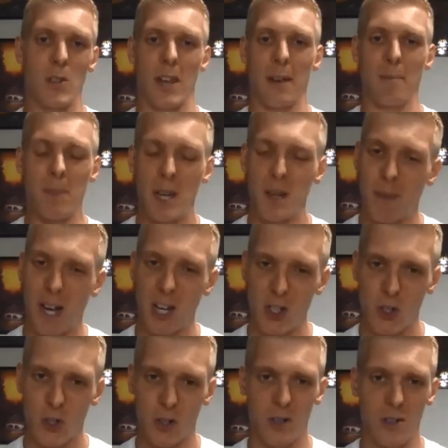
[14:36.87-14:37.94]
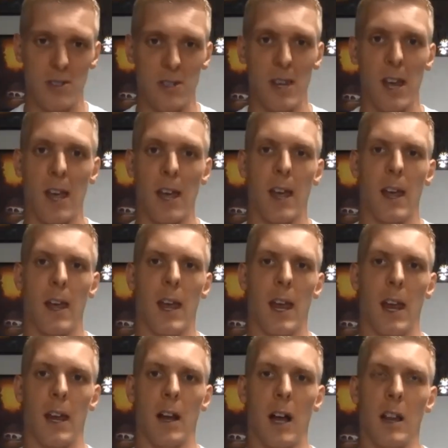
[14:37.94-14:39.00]
I minimize sugars,
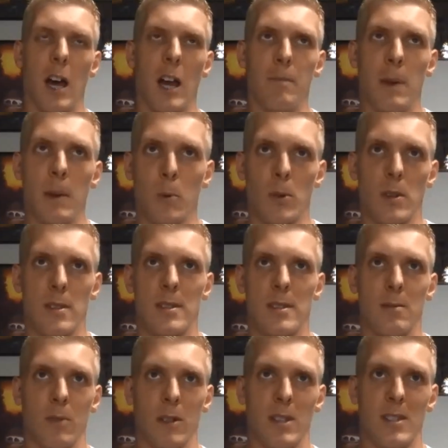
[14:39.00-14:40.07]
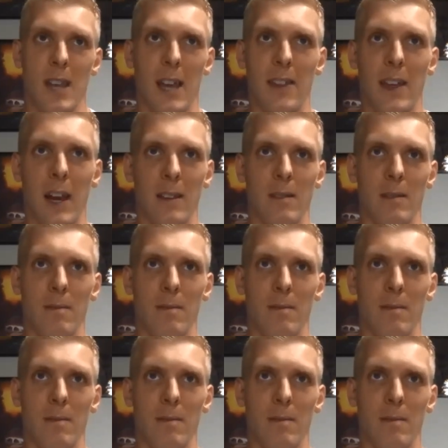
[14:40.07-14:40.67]
and a lot of people would, would say that it,